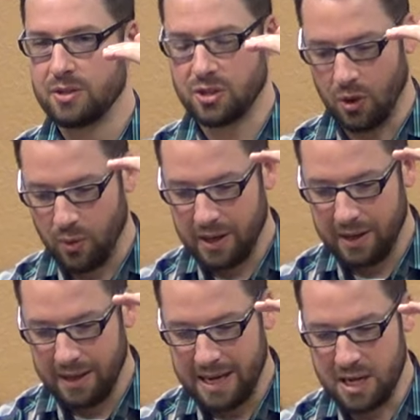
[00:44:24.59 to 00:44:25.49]
So
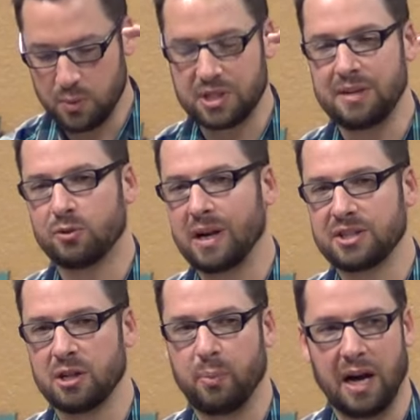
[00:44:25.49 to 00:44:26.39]
he's received
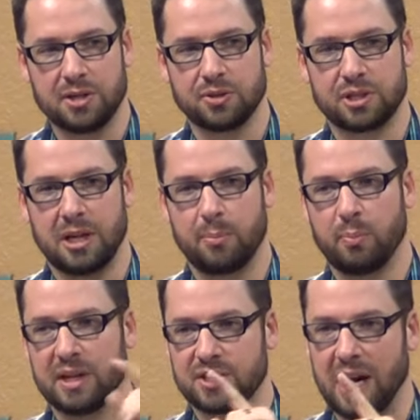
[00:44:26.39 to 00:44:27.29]
grace and
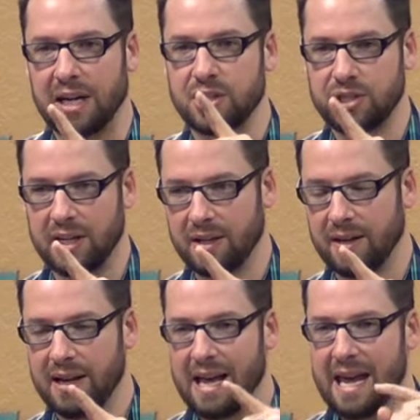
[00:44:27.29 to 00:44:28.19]
apostleship because God's
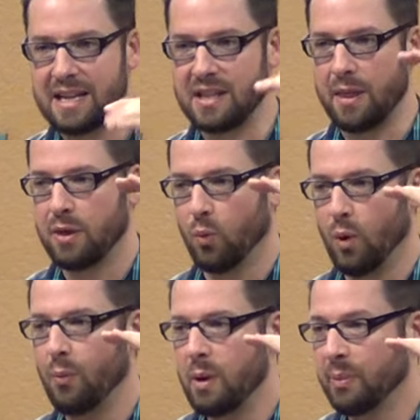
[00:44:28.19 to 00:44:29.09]
agenda is that the
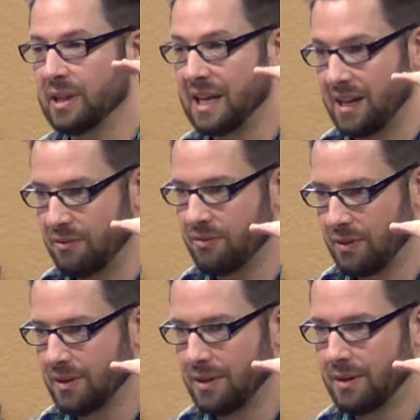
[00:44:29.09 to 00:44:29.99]
what we believe
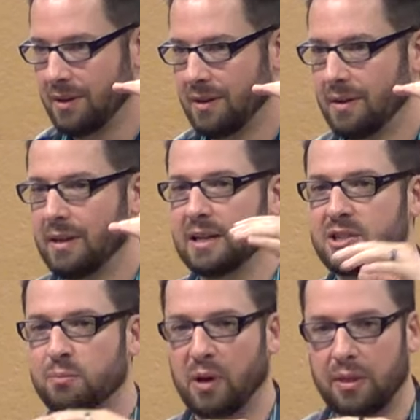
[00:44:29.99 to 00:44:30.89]

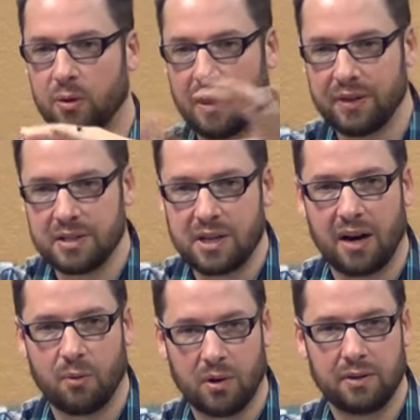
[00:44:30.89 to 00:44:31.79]
gets spread throughout the
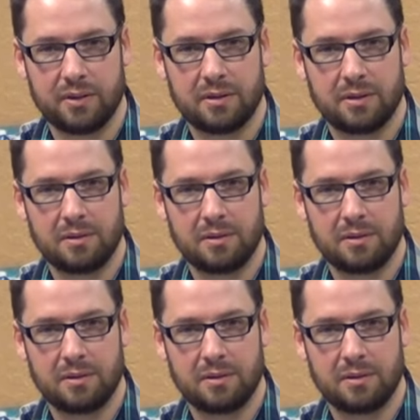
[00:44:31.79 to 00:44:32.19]
entire world.